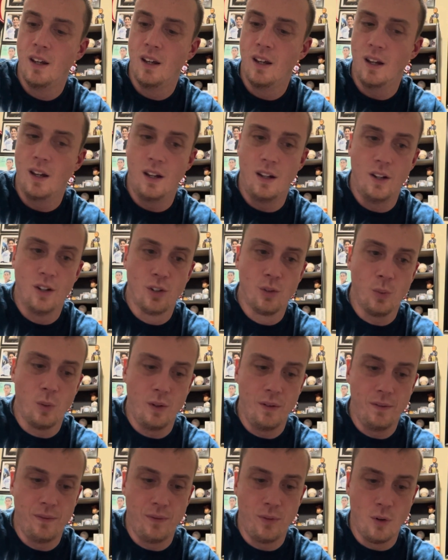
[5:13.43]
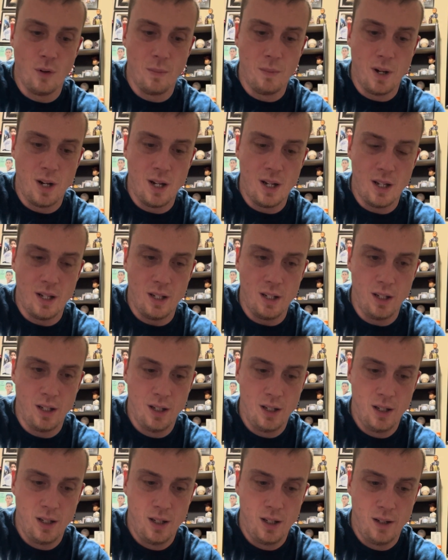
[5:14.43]
Uh, here's one for my
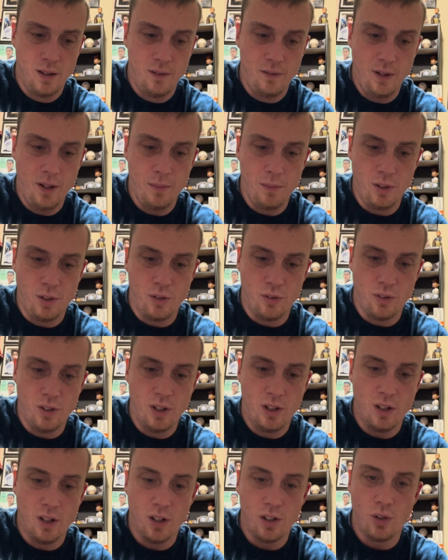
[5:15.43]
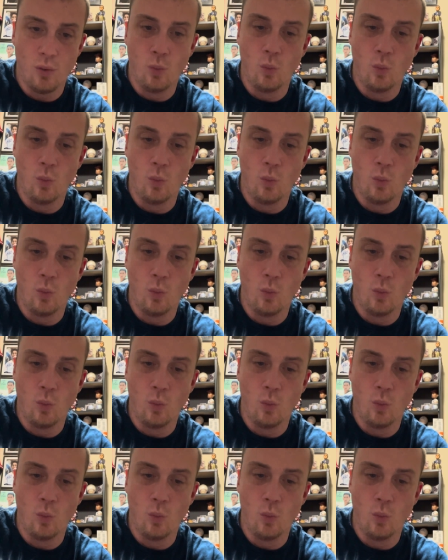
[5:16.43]
family tree collection,